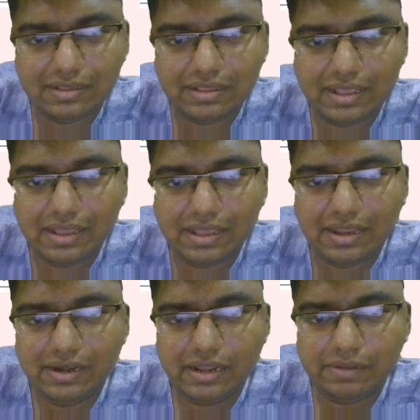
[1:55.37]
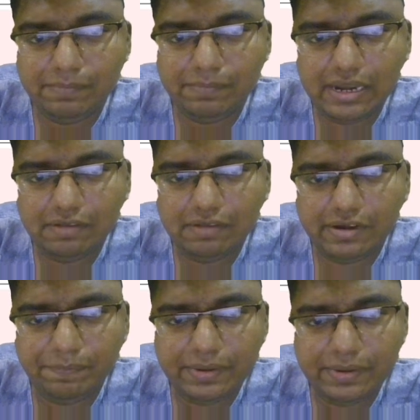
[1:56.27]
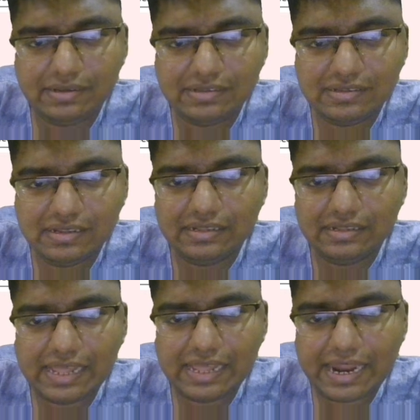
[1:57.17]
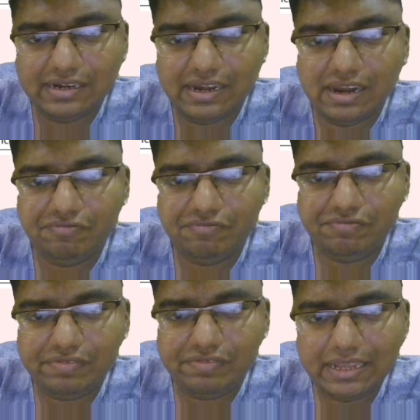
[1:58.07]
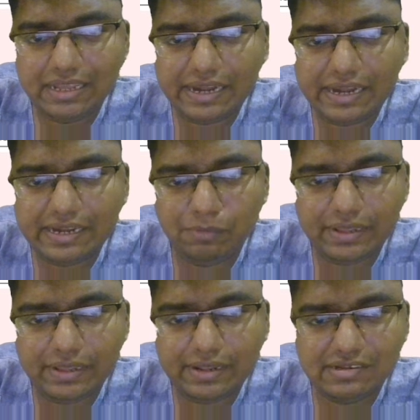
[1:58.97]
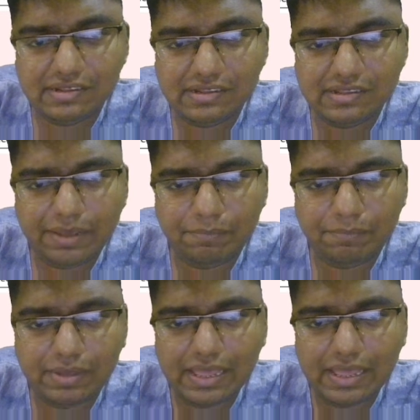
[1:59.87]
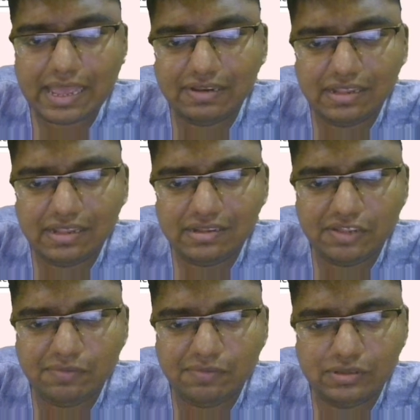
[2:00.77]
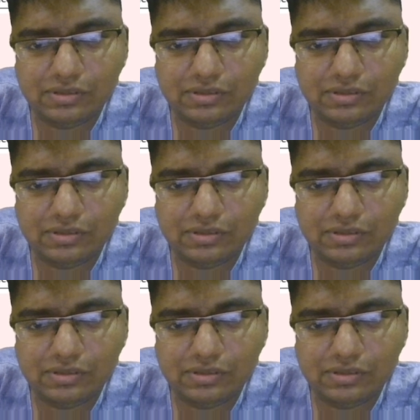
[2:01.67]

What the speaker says: Terminal inverted repeats that flank antibiotic resistance, same, as well as transposase gene.